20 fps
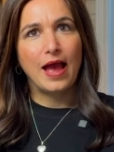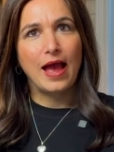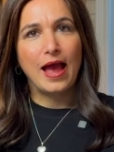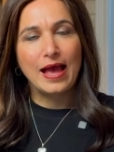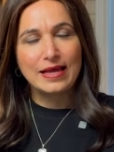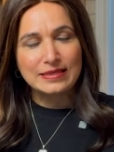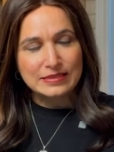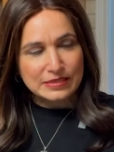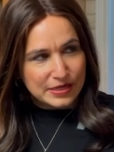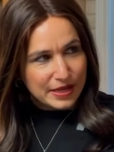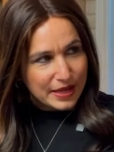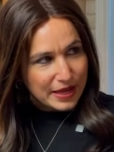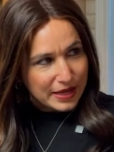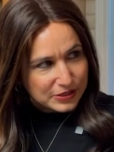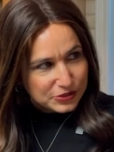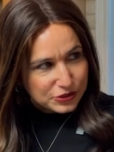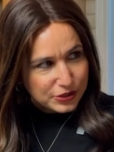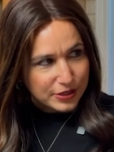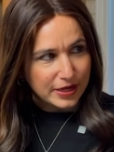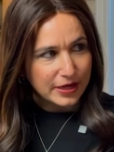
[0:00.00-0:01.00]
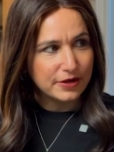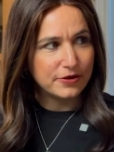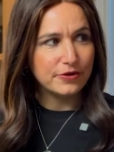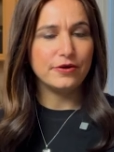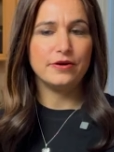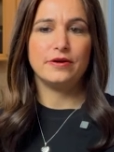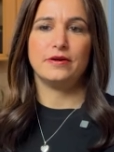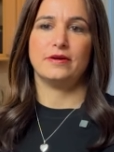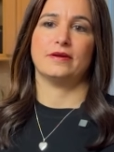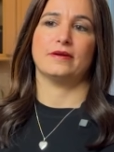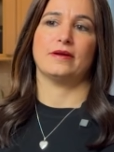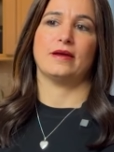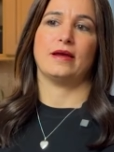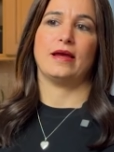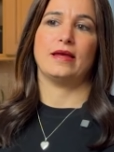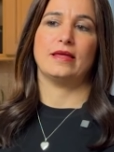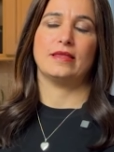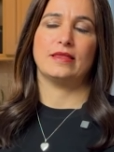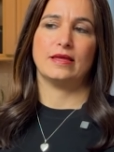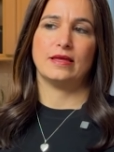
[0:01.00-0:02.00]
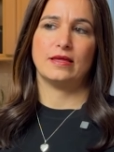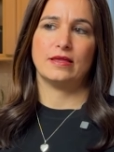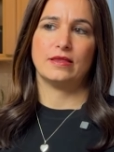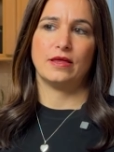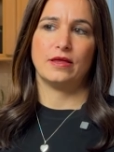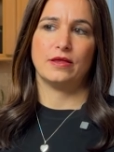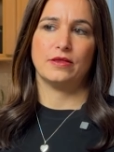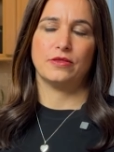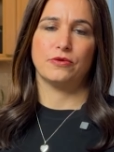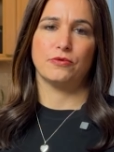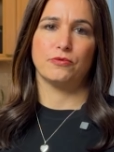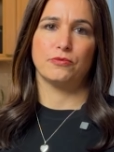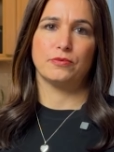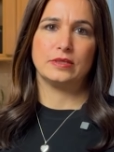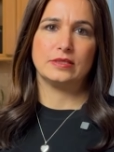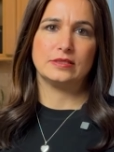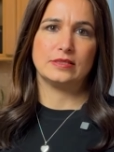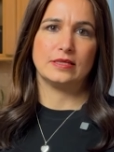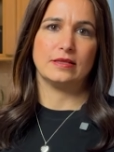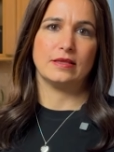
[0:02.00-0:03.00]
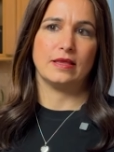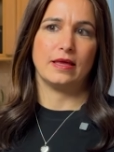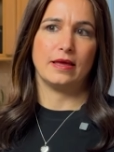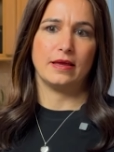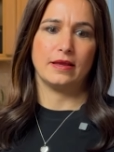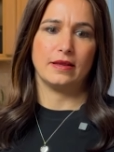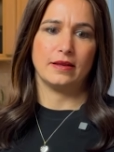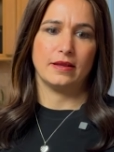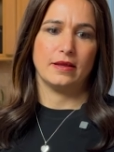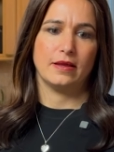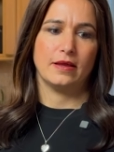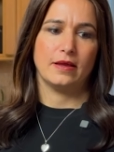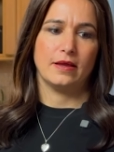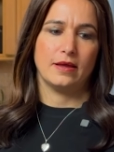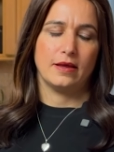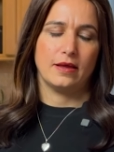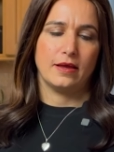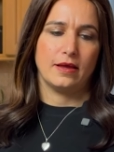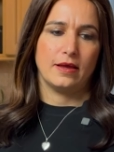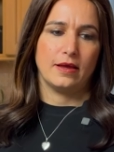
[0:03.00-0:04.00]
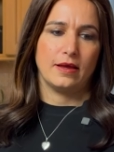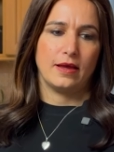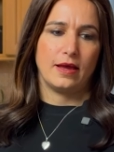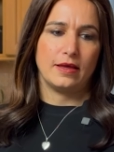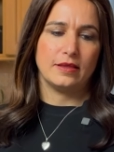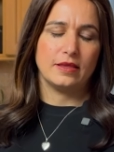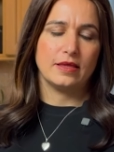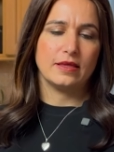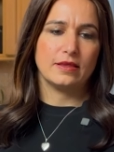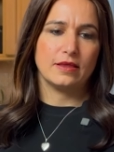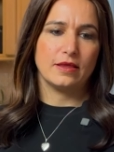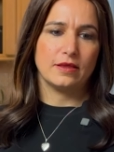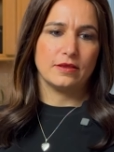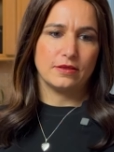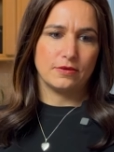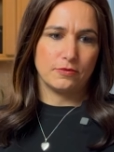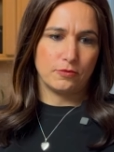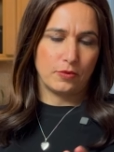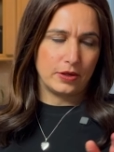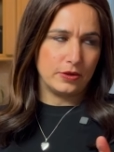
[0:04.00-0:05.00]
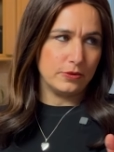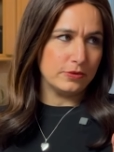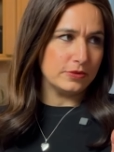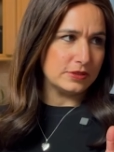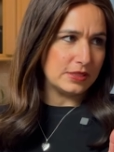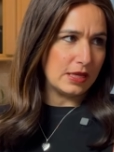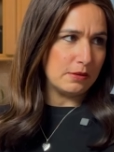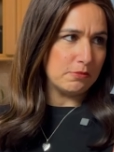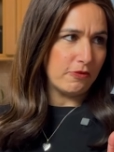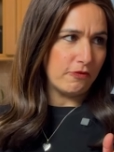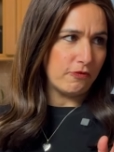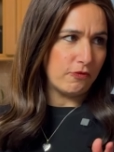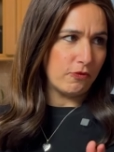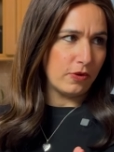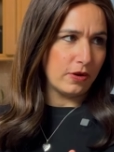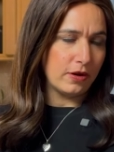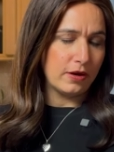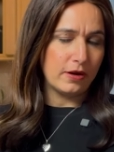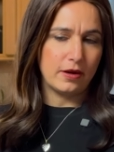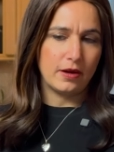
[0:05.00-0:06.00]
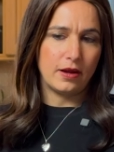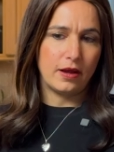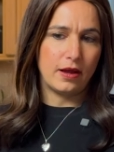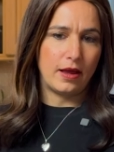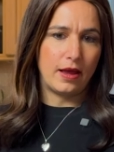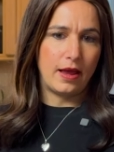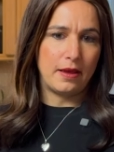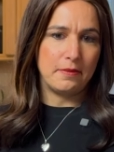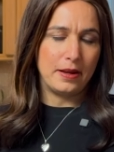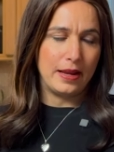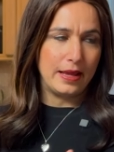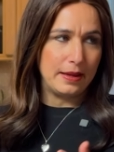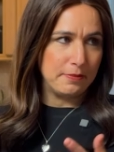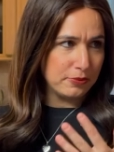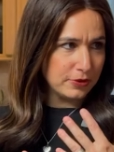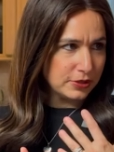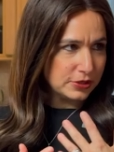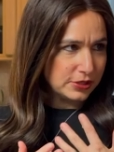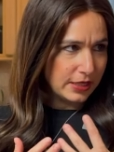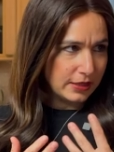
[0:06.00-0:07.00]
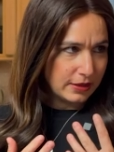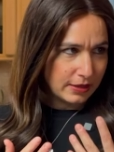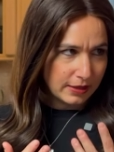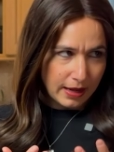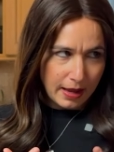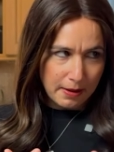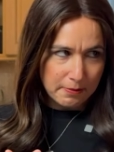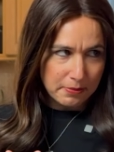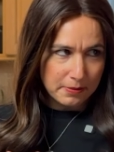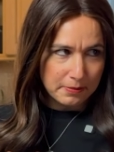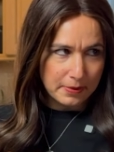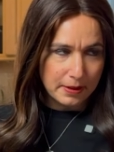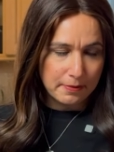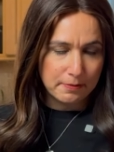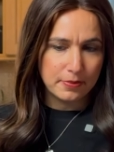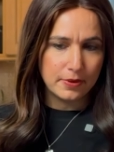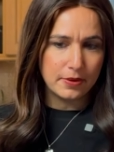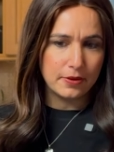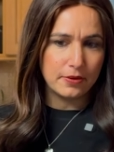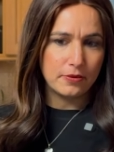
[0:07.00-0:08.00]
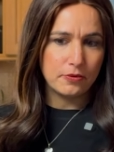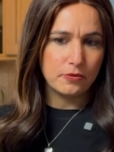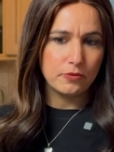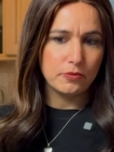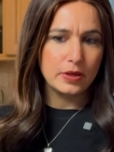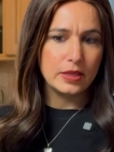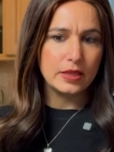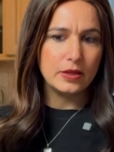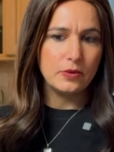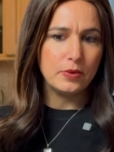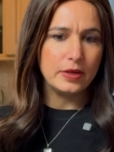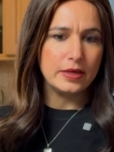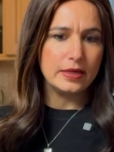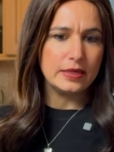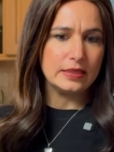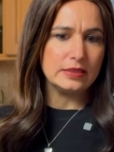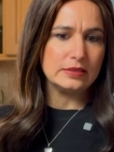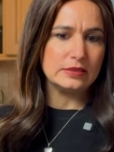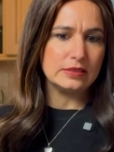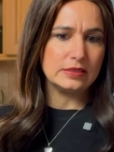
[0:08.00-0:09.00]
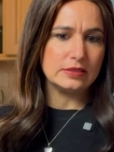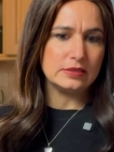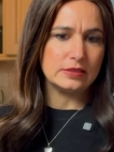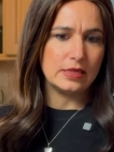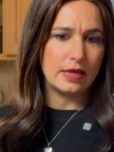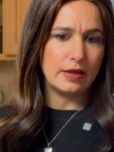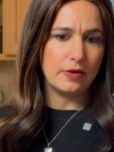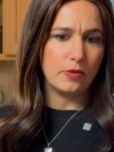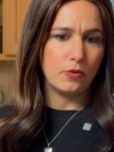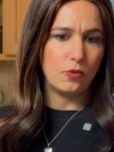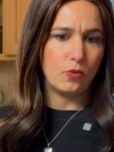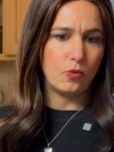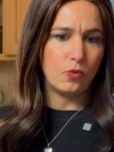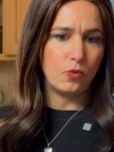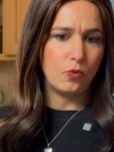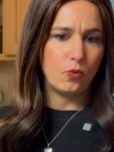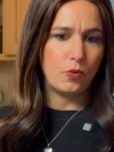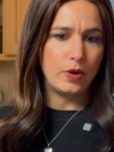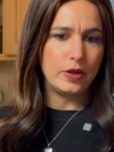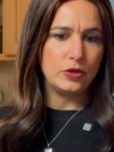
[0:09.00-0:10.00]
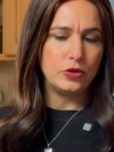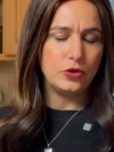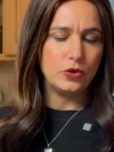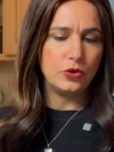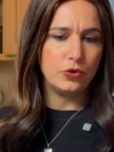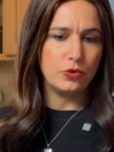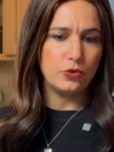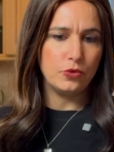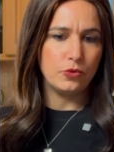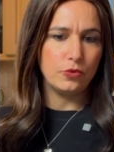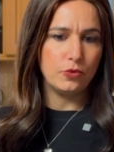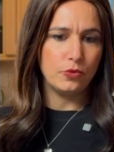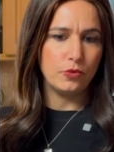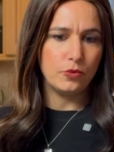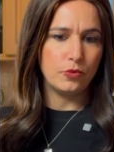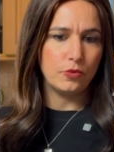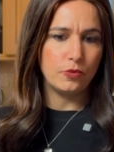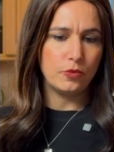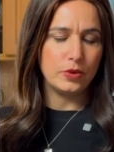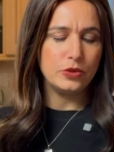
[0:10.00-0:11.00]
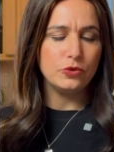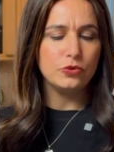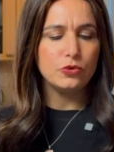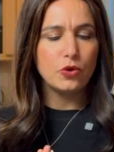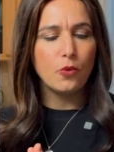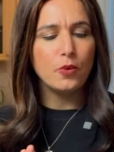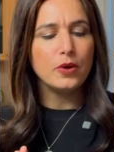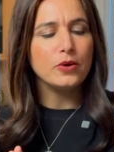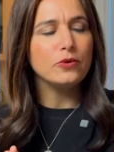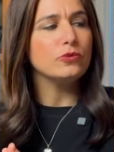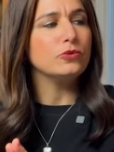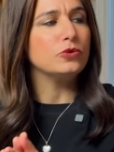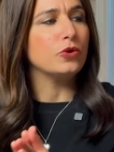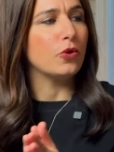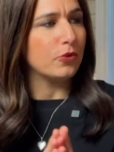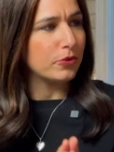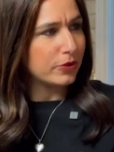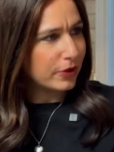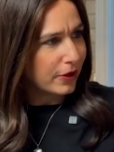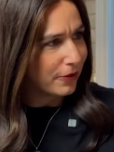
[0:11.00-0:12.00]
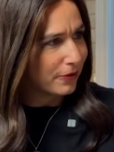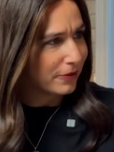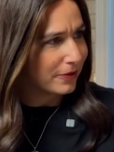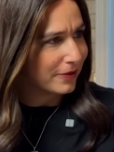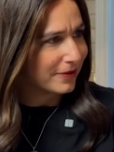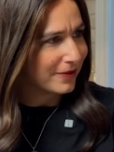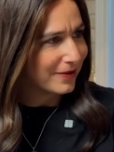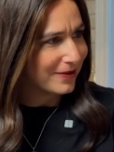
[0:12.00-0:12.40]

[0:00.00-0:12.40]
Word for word: as an educator, I think that the reason that I think that what you said before I mean, I appreciate the compliment, but really what it is is that when you when you know what you don't know,